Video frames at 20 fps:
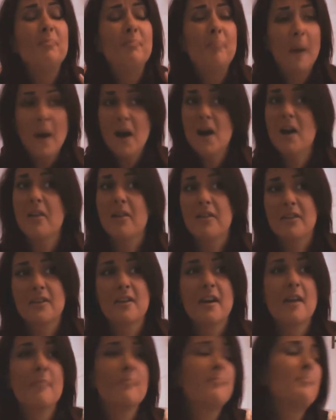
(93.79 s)
birth and
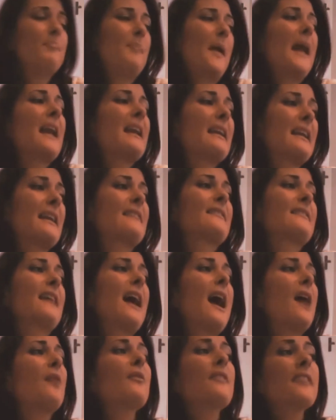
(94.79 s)
her belly is
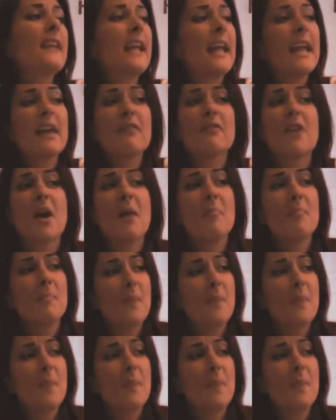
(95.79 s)
out here and her